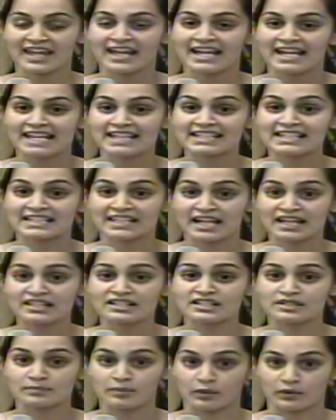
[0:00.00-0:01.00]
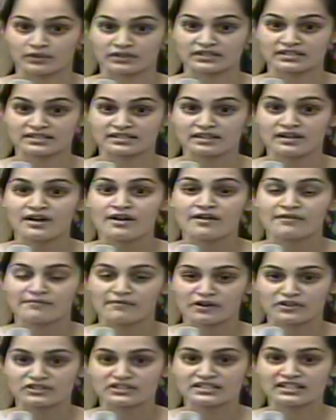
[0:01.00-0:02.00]
In tonight's sports,
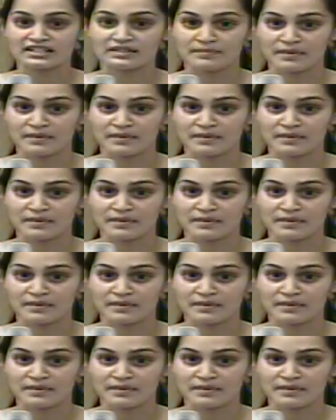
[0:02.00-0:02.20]
varsity